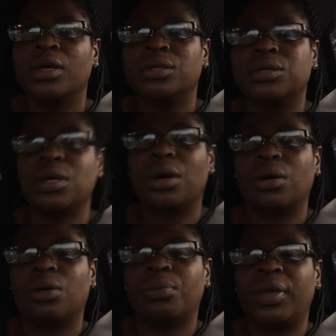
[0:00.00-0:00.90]

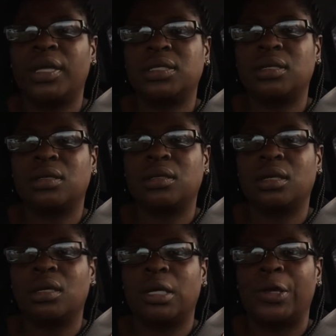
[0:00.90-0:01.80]
So
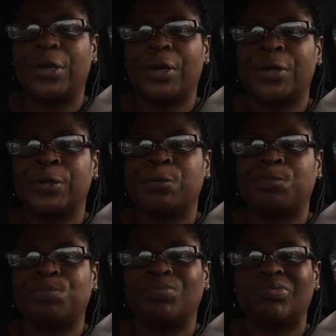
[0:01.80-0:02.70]
basically, um,